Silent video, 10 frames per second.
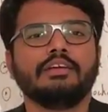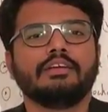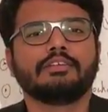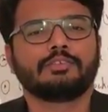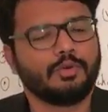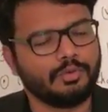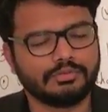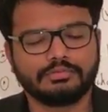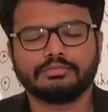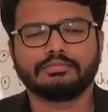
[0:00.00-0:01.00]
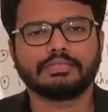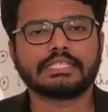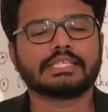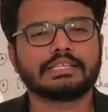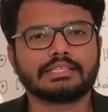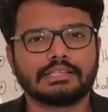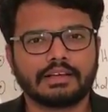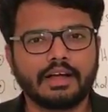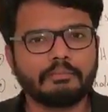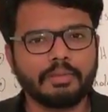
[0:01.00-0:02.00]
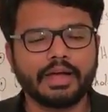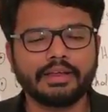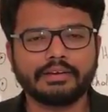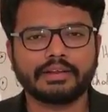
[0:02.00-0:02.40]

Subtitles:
So this is a combined